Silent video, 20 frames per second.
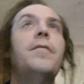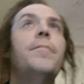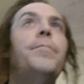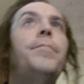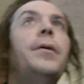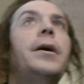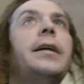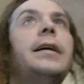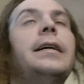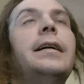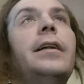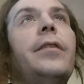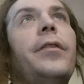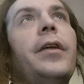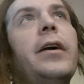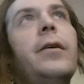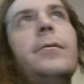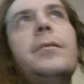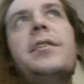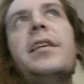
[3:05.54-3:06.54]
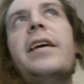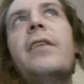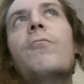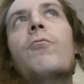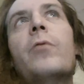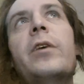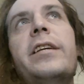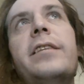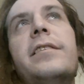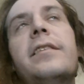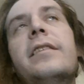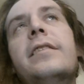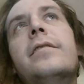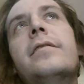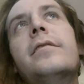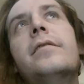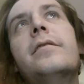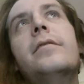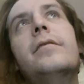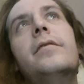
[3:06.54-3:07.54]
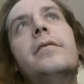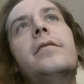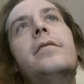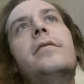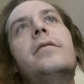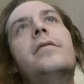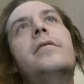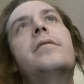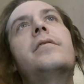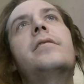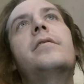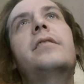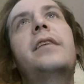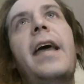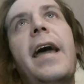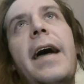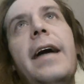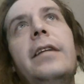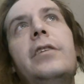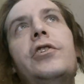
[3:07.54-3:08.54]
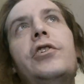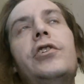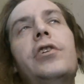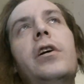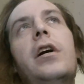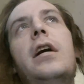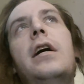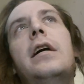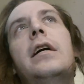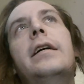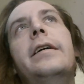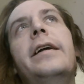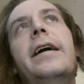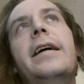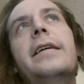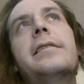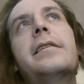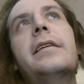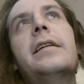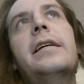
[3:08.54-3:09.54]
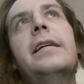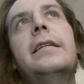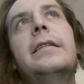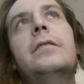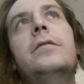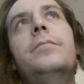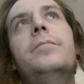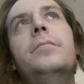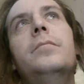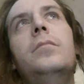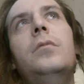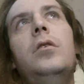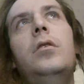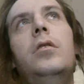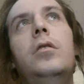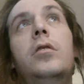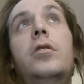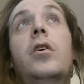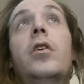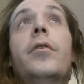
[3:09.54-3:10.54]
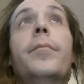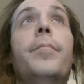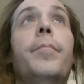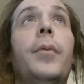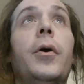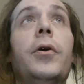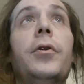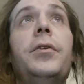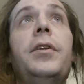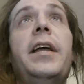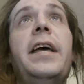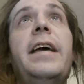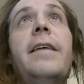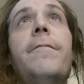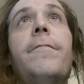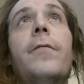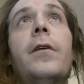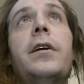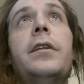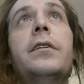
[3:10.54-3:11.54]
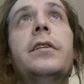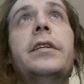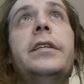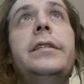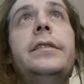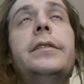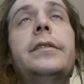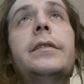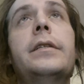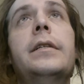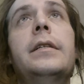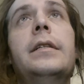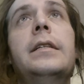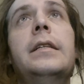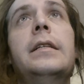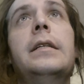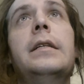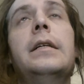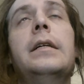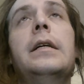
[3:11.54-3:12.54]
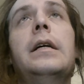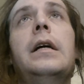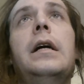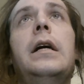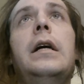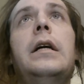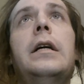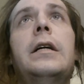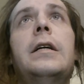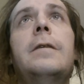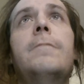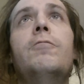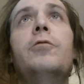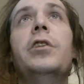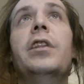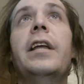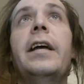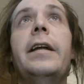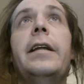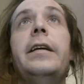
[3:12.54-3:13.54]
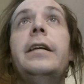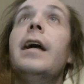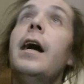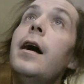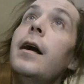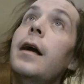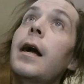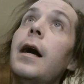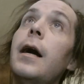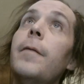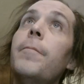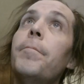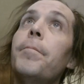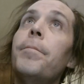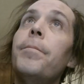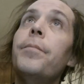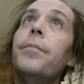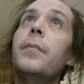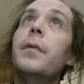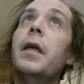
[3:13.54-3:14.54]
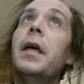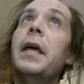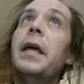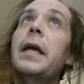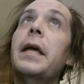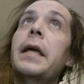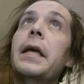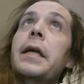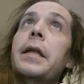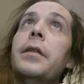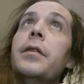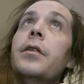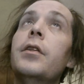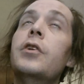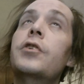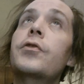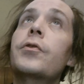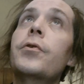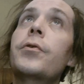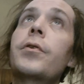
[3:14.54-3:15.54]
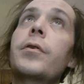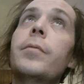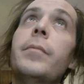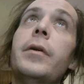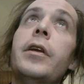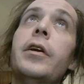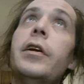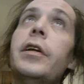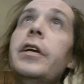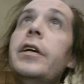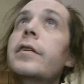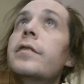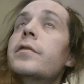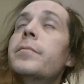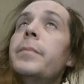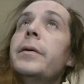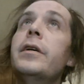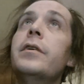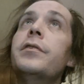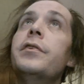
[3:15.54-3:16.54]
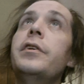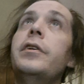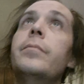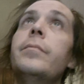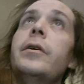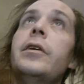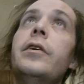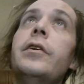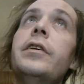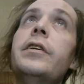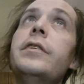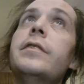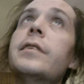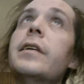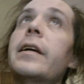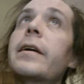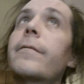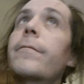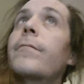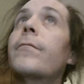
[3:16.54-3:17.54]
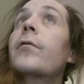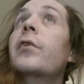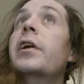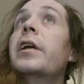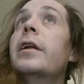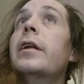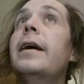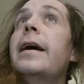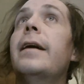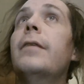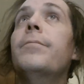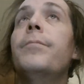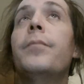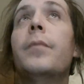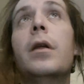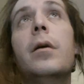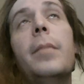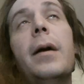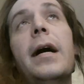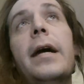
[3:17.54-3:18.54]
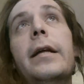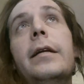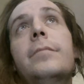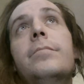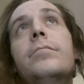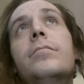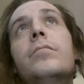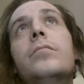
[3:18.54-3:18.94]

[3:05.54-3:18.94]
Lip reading: But there was a recent sketch on SNL called Birthday at Friendly's, with Lady Gaga. And the truth community, conspiracy community, is like freaking out about it.